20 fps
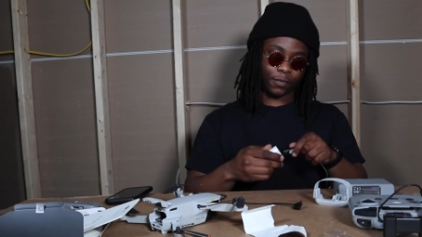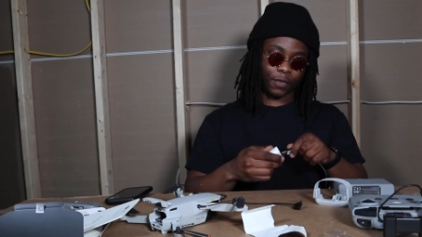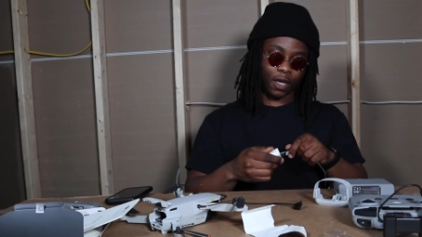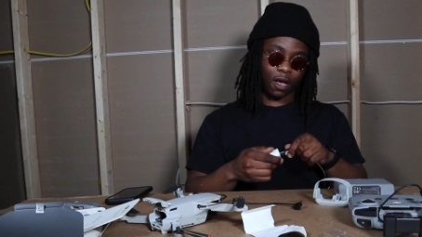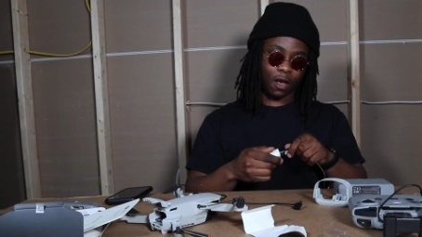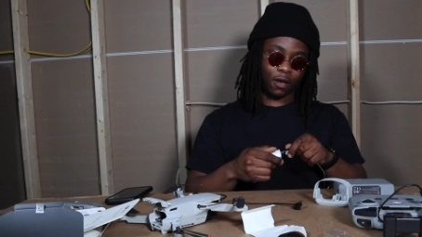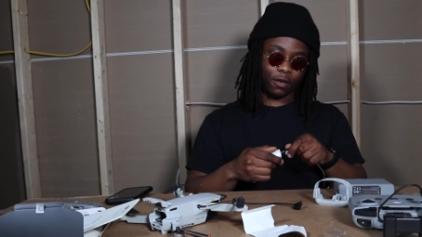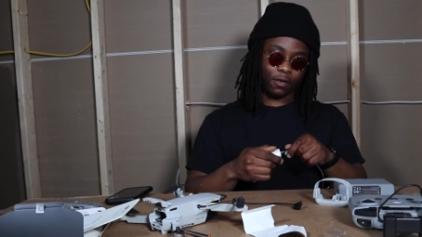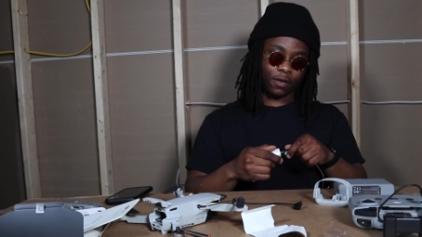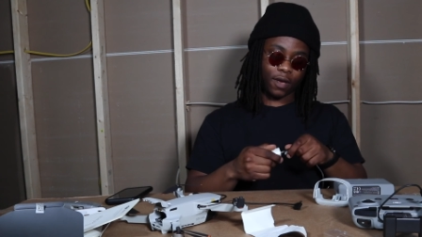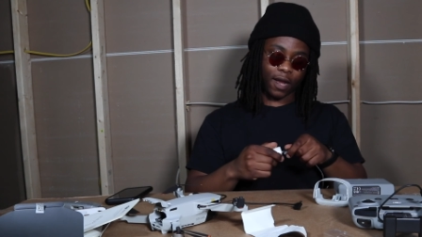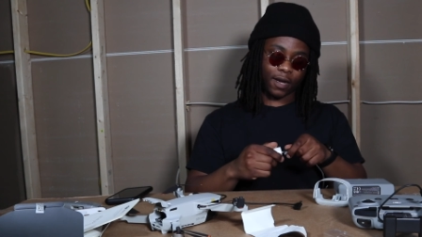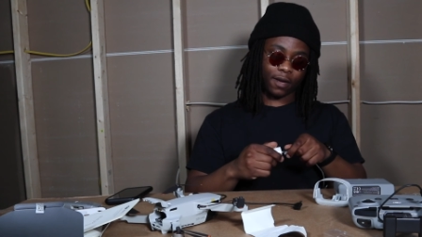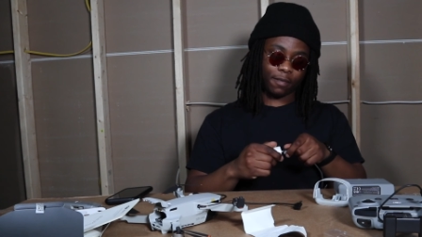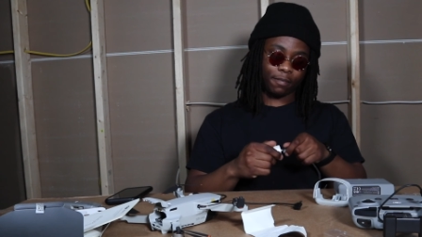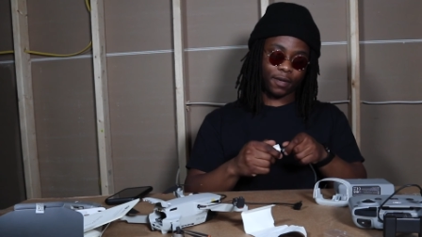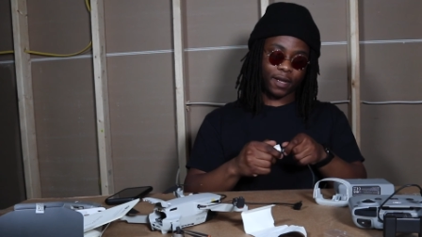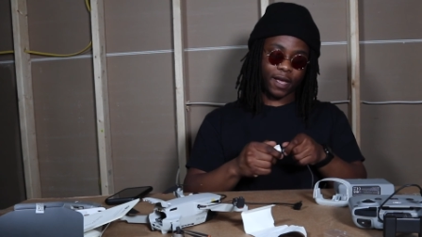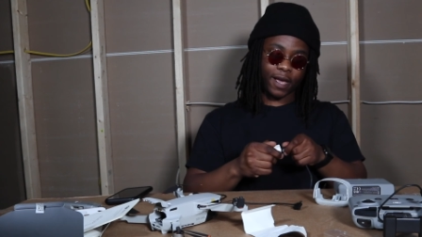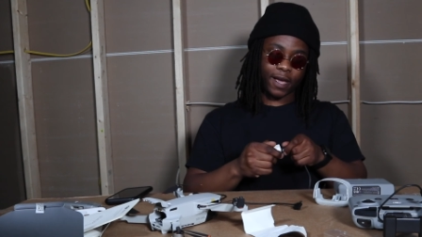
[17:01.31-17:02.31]
Oh, you got the
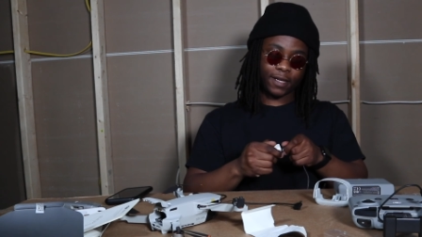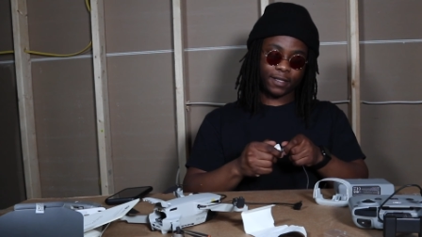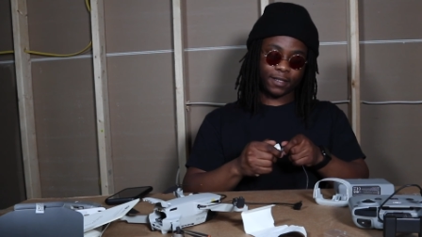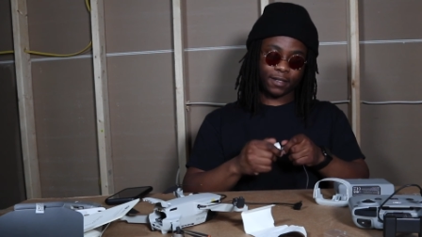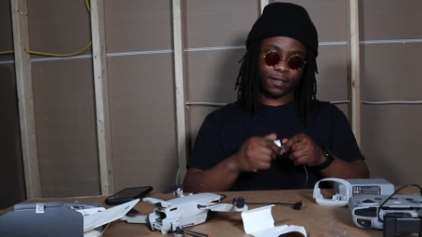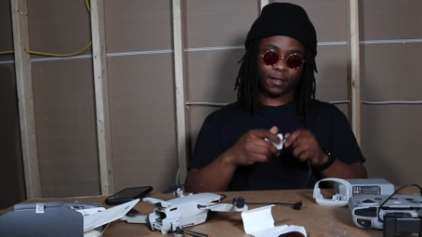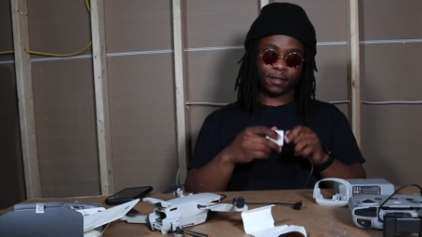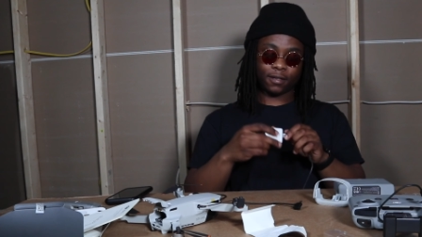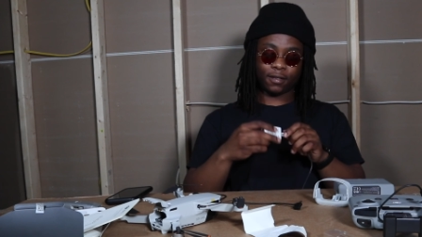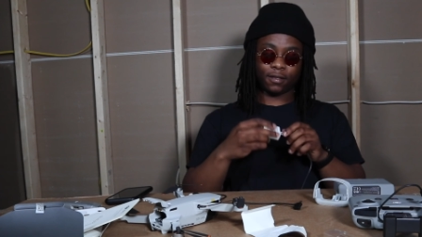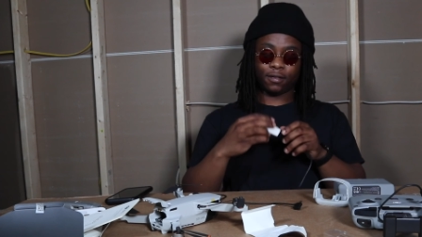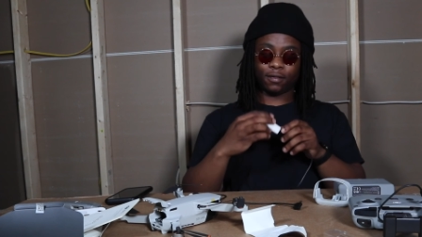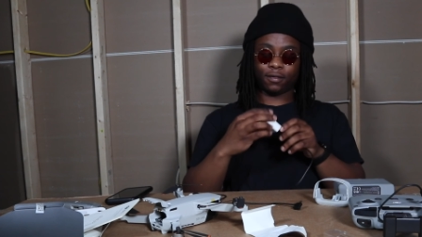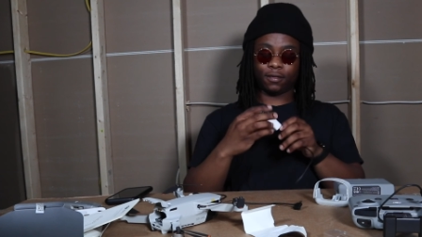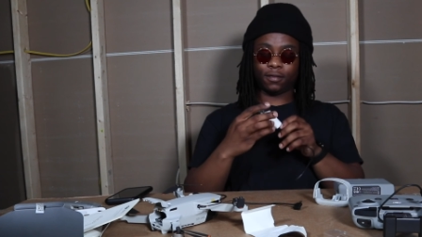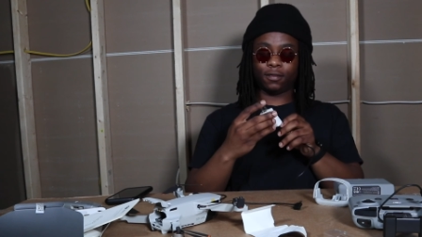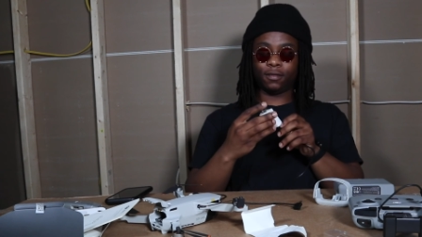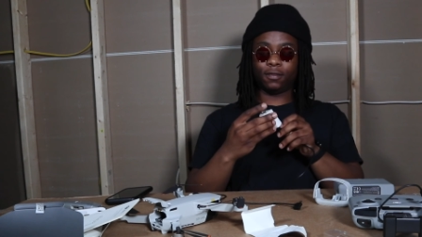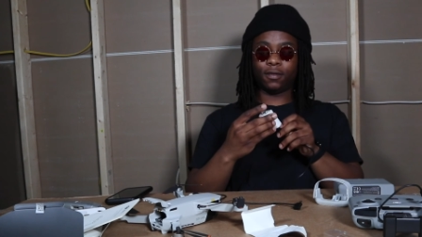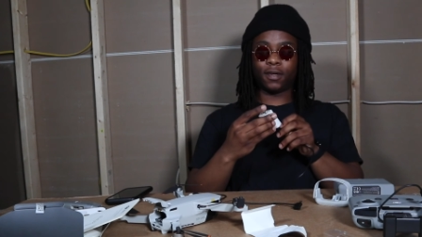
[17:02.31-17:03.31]
plastic.
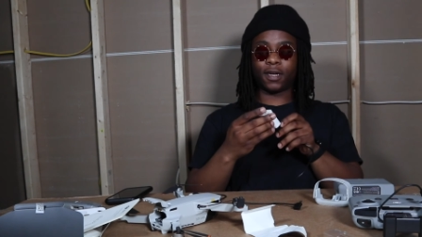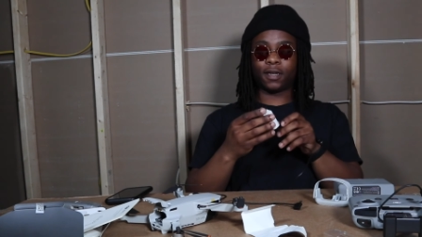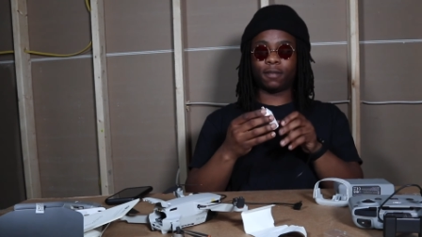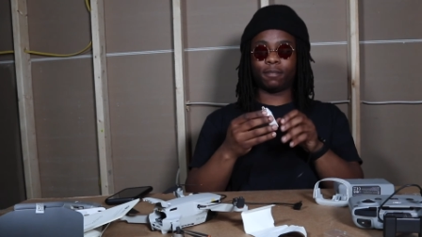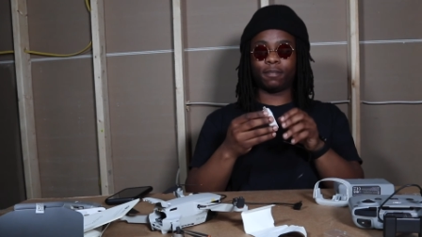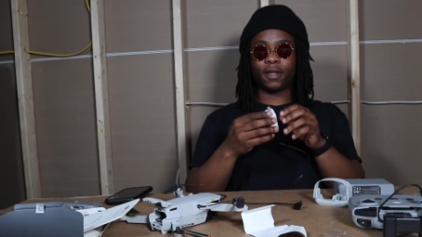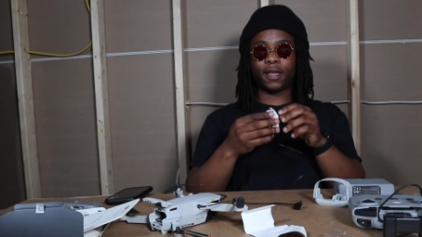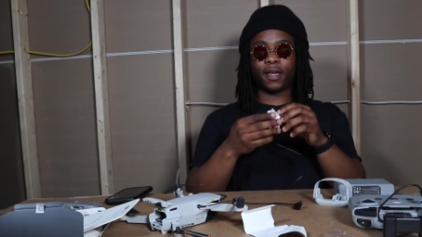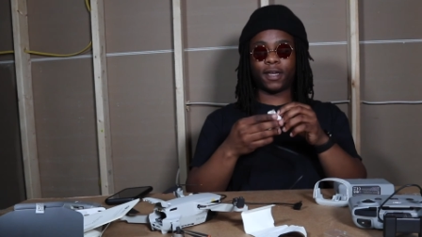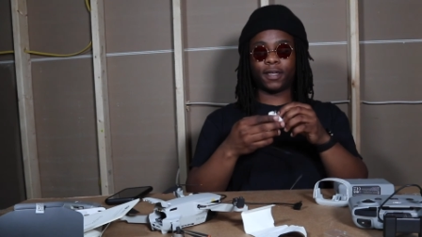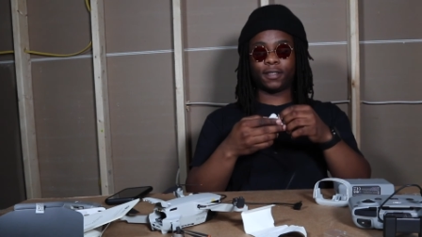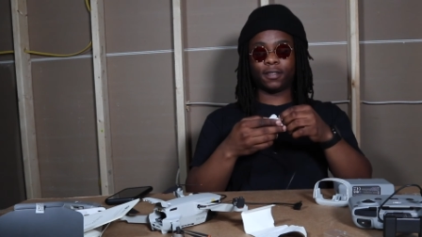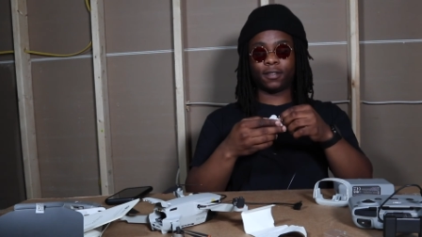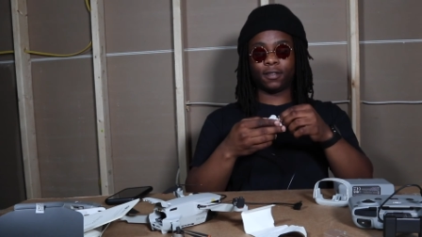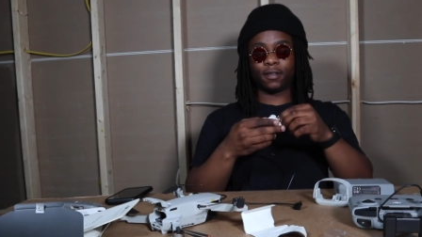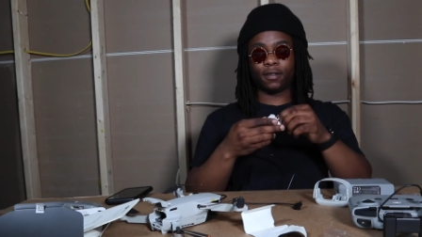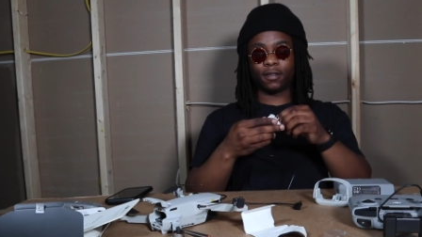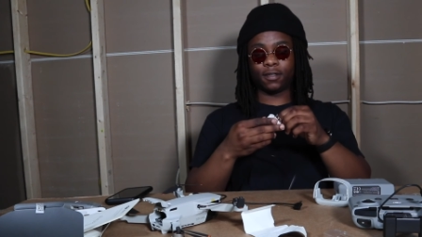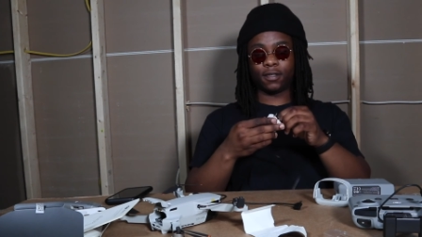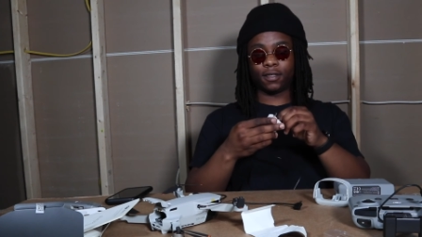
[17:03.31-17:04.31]
You got the plastic
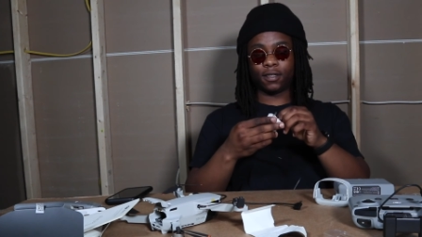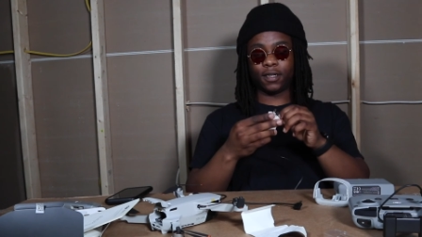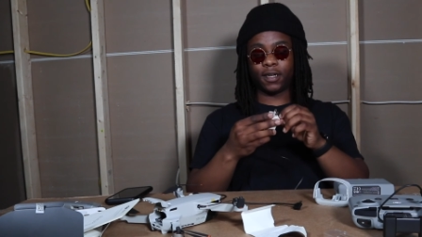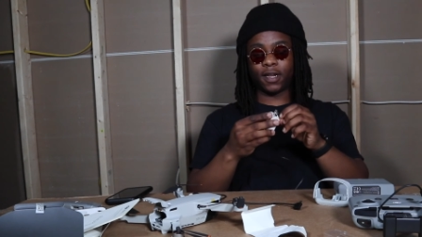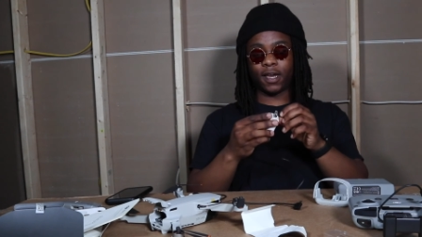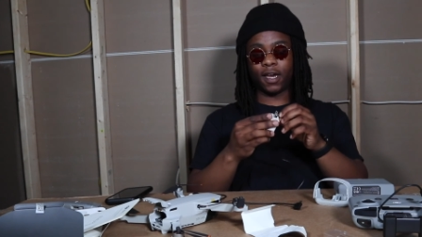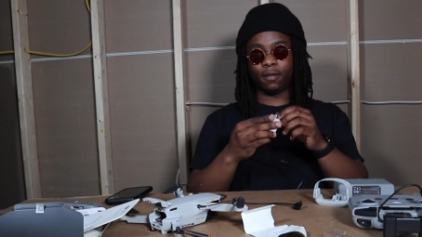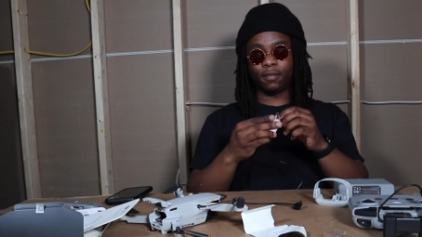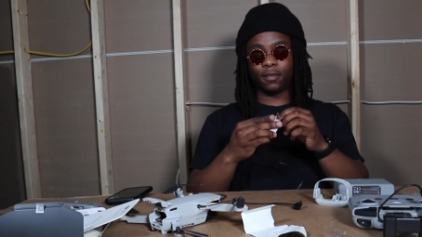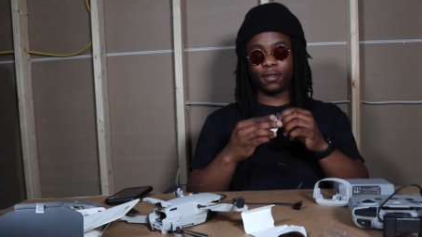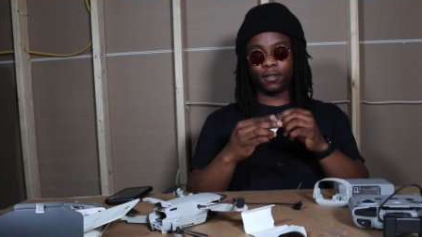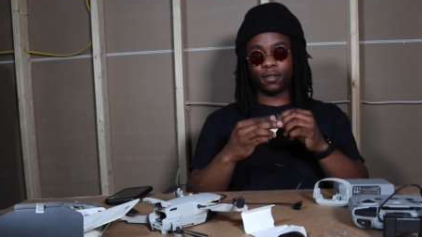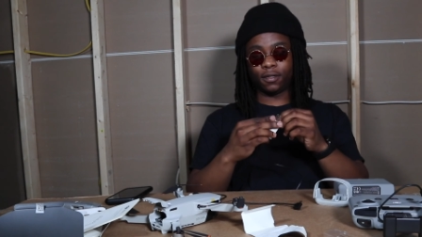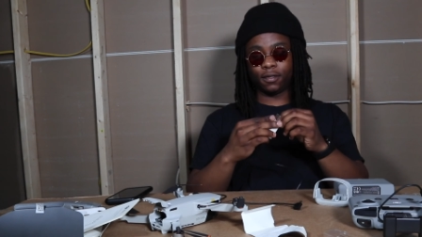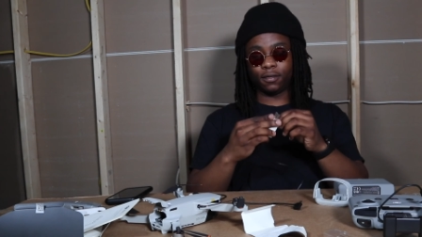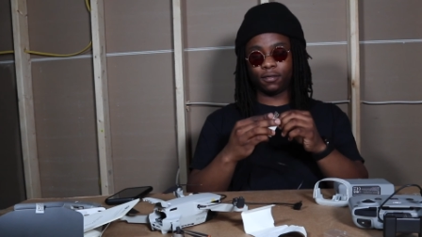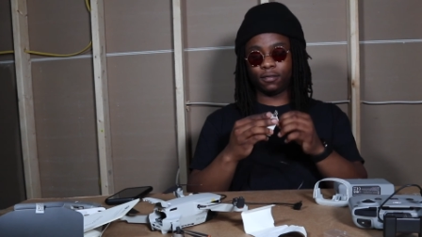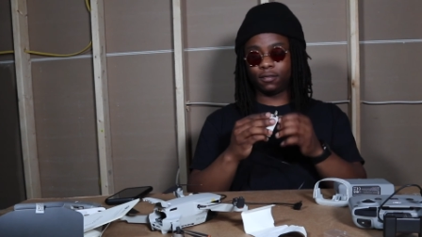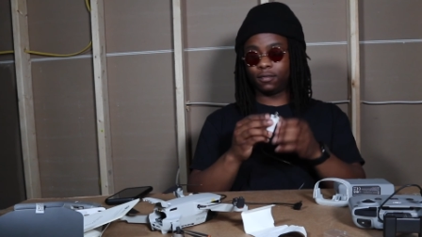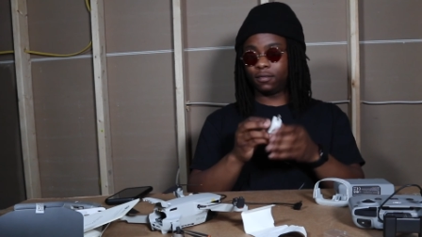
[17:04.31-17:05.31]
on the adapter
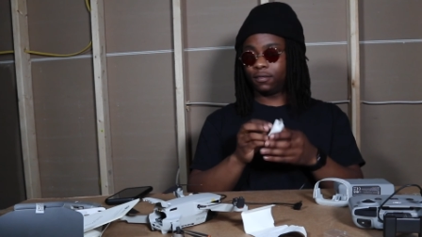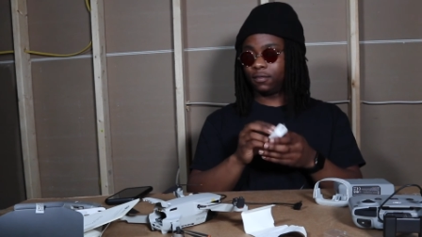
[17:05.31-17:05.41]
too.